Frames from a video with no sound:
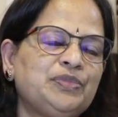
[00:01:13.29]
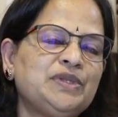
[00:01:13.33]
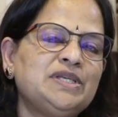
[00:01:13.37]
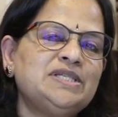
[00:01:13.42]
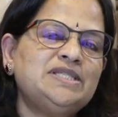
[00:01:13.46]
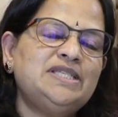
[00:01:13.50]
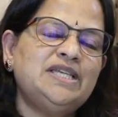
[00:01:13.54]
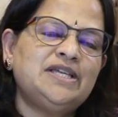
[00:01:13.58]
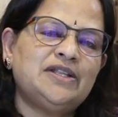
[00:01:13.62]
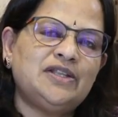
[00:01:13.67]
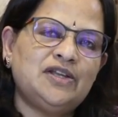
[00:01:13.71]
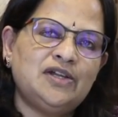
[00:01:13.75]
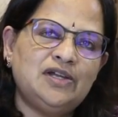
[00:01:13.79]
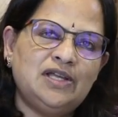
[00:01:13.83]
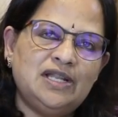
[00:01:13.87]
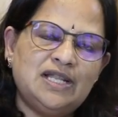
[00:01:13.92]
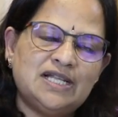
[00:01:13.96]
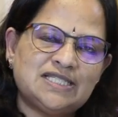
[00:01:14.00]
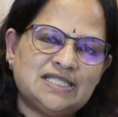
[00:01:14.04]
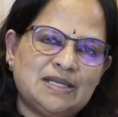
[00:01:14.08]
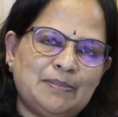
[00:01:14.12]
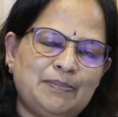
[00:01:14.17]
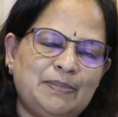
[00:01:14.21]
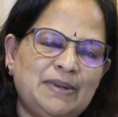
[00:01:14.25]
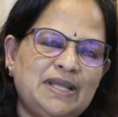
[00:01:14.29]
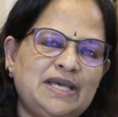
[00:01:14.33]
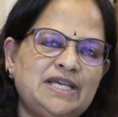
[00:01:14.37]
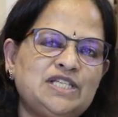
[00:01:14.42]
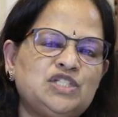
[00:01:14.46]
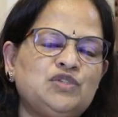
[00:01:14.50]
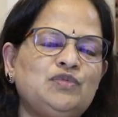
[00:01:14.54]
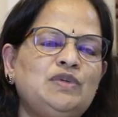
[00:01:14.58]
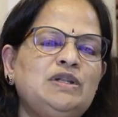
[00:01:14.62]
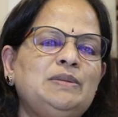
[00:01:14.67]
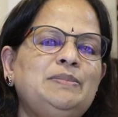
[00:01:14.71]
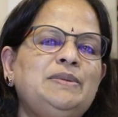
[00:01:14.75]
See, regular
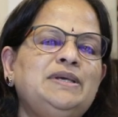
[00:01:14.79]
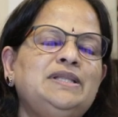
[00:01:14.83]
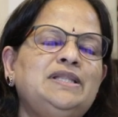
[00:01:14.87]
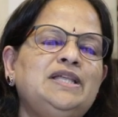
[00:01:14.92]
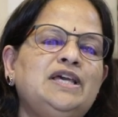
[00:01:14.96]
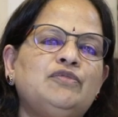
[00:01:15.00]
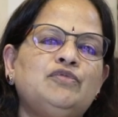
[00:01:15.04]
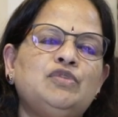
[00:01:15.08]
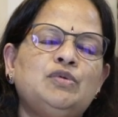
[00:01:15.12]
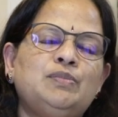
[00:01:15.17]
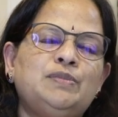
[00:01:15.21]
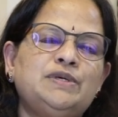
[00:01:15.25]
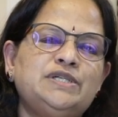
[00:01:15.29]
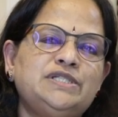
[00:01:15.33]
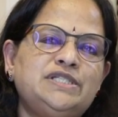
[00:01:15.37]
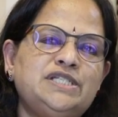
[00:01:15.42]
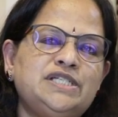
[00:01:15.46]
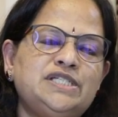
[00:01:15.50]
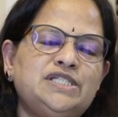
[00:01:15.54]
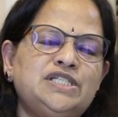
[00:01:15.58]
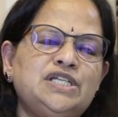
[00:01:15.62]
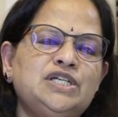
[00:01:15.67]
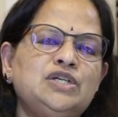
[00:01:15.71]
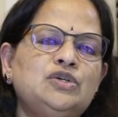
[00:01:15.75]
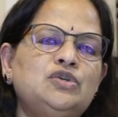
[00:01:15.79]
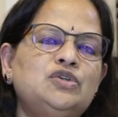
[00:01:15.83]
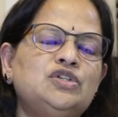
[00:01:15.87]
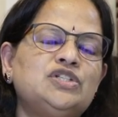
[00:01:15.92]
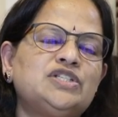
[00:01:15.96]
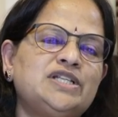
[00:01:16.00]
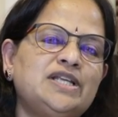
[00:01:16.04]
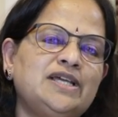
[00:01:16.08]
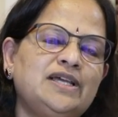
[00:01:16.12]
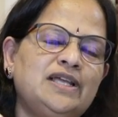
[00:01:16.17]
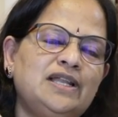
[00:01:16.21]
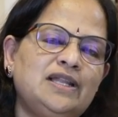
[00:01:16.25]
suppliers will be there for purchasing
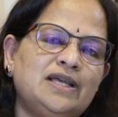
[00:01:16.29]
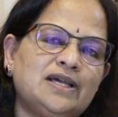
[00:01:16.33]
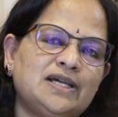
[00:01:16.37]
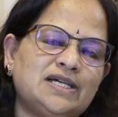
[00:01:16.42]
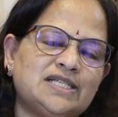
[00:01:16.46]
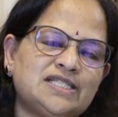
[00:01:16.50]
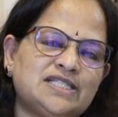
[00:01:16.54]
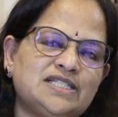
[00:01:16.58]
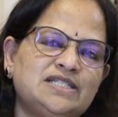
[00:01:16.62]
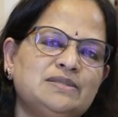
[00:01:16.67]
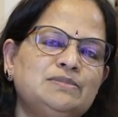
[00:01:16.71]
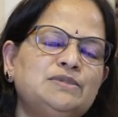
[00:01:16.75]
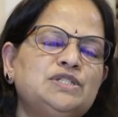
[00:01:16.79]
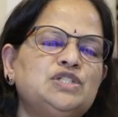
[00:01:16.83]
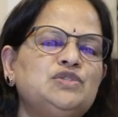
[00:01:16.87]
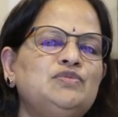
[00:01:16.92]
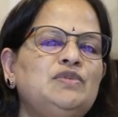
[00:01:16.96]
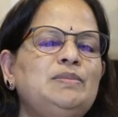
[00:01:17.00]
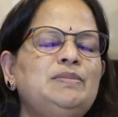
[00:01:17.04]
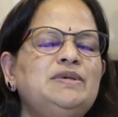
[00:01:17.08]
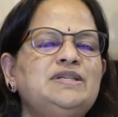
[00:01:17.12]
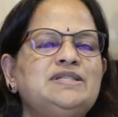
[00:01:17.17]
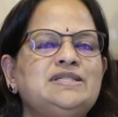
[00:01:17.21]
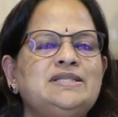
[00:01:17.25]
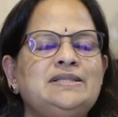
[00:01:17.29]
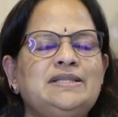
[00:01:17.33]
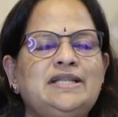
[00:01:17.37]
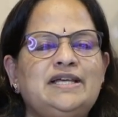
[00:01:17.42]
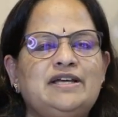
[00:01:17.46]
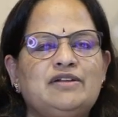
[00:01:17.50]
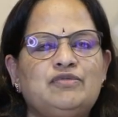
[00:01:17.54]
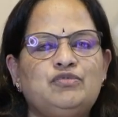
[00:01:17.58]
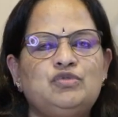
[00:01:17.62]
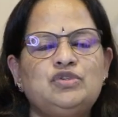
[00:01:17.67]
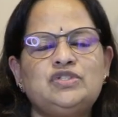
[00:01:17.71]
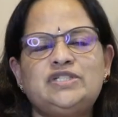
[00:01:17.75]
goods, regular customers will be
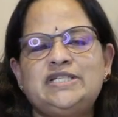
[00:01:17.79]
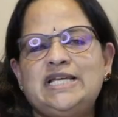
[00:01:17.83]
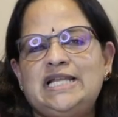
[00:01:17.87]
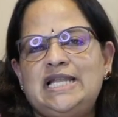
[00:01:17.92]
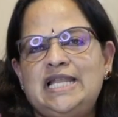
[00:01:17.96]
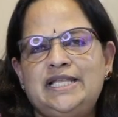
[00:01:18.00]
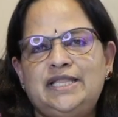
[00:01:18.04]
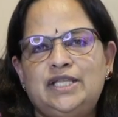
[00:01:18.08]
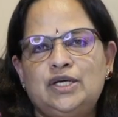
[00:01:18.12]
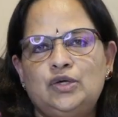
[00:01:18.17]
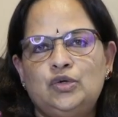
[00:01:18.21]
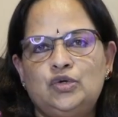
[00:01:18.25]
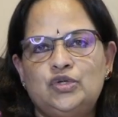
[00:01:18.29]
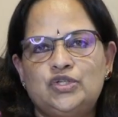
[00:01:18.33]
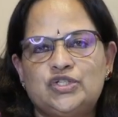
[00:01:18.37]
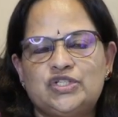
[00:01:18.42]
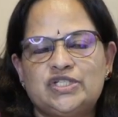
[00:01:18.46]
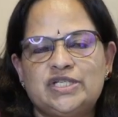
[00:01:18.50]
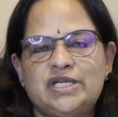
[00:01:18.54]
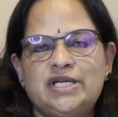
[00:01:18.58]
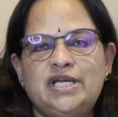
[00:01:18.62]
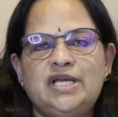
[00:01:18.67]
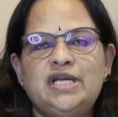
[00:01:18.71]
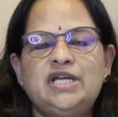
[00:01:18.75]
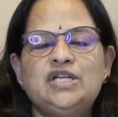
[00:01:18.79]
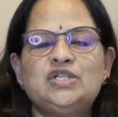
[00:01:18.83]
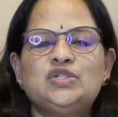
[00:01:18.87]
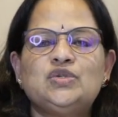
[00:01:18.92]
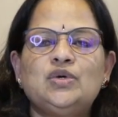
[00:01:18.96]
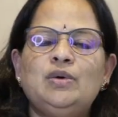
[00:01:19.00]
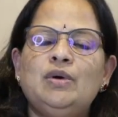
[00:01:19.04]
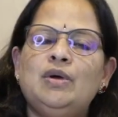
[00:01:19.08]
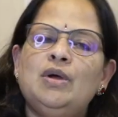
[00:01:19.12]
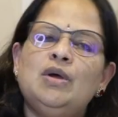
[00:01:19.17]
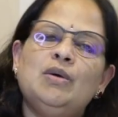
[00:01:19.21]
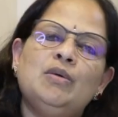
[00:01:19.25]
there for selling the goods.
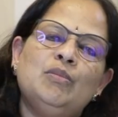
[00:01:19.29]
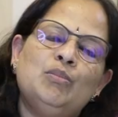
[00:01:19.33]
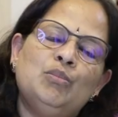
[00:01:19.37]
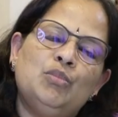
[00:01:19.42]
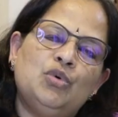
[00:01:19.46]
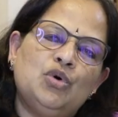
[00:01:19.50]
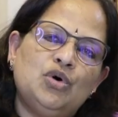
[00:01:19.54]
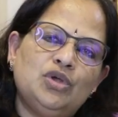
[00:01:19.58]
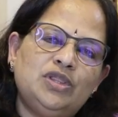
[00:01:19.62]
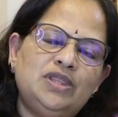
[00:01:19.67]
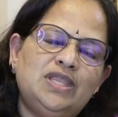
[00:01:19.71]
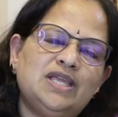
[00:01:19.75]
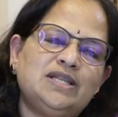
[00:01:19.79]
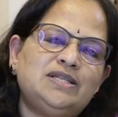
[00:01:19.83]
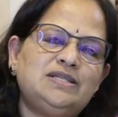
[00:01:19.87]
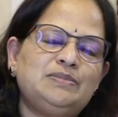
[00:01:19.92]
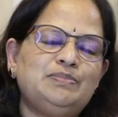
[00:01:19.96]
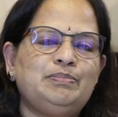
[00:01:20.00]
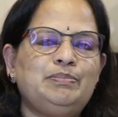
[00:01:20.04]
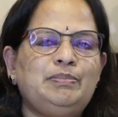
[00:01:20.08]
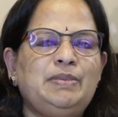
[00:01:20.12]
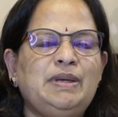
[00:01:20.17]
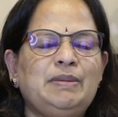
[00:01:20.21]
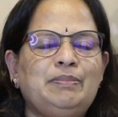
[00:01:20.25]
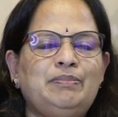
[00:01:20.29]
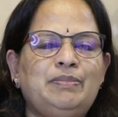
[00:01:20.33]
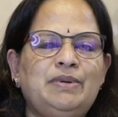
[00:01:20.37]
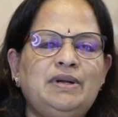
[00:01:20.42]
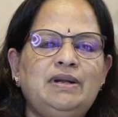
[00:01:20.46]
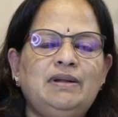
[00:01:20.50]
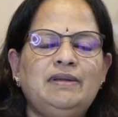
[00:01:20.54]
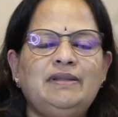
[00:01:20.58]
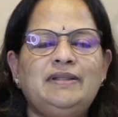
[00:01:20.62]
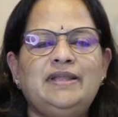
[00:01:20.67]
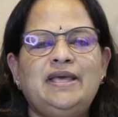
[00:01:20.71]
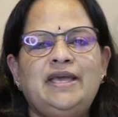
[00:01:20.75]
So both the
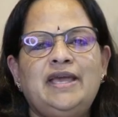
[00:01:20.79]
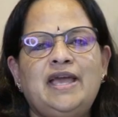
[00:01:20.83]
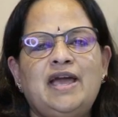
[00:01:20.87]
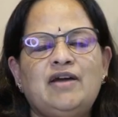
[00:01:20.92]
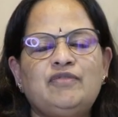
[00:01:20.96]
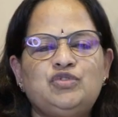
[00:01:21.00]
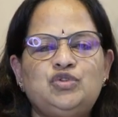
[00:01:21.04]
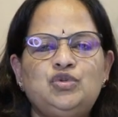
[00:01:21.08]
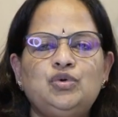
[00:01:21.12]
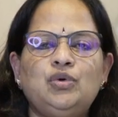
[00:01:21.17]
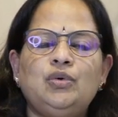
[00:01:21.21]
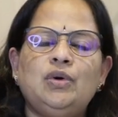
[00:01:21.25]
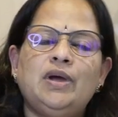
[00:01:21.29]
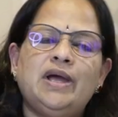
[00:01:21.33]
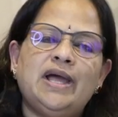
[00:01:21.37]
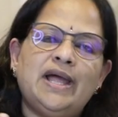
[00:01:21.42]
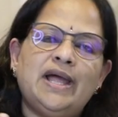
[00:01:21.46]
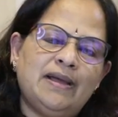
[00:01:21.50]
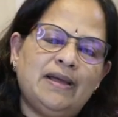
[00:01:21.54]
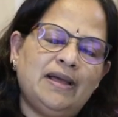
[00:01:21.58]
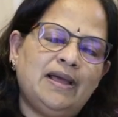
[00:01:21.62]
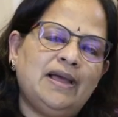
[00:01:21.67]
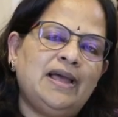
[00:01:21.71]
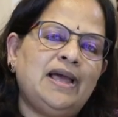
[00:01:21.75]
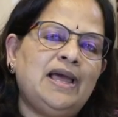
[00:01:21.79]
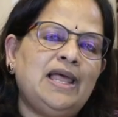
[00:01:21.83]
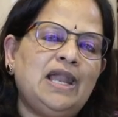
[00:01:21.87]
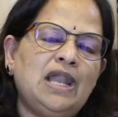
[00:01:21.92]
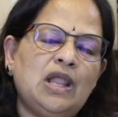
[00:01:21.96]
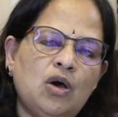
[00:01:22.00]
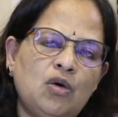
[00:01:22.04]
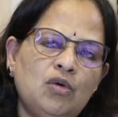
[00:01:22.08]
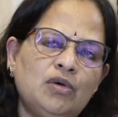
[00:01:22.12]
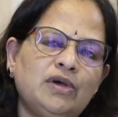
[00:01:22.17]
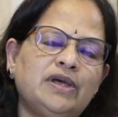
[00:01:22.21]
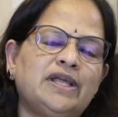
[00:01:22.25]
people, they have to
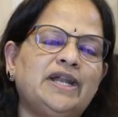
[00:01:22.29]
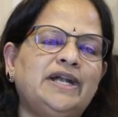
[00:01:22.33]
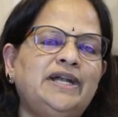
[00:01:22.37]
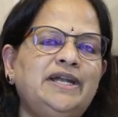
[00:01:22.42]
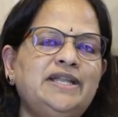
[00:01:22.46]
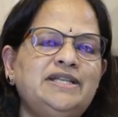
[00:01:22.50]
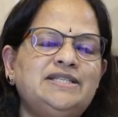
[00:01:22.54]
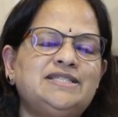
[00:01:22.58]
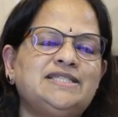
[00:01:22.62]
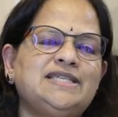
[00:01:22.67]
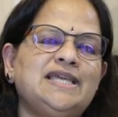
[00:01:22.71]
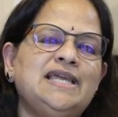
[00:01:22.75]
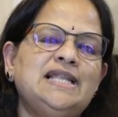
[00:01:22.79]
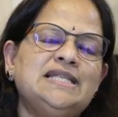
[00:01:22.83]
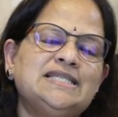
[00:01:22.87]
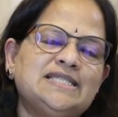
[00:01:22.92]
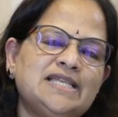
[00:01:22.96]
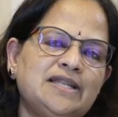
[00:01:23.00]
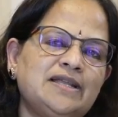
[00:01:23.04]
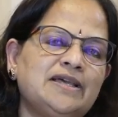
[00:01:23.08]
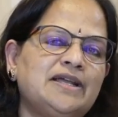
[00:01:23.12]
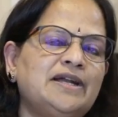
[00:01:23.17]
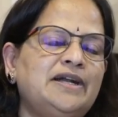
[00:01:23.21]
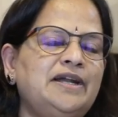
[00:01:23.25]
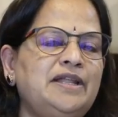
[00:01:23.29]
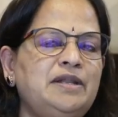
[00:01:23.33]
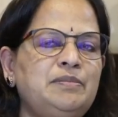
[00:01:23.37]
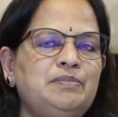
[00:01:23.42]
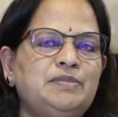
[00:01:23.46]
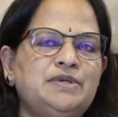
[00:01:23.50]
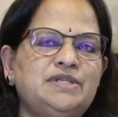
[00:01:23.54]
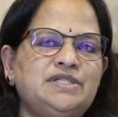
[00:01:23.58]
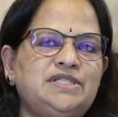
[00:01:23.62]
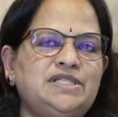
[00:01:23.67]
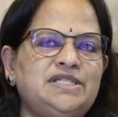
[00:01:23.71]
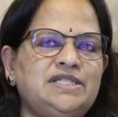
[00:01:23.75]
allow credit sales and credit
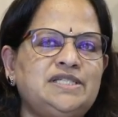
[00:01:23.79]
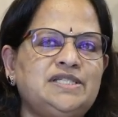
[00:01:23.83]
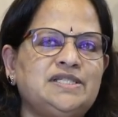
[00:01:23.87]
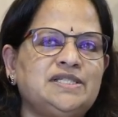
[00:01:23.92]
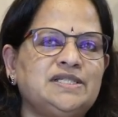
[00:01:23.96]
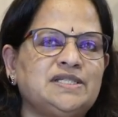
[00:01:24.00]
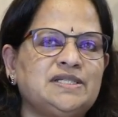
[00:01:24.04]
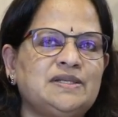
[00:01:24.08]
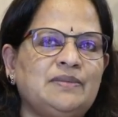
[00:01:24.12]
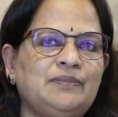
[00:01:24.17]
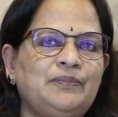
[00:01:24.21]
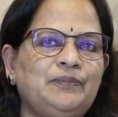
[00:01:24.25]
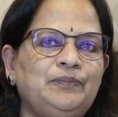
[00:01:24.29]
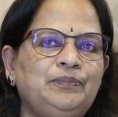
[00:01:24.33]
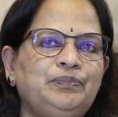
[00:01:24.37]
purchases.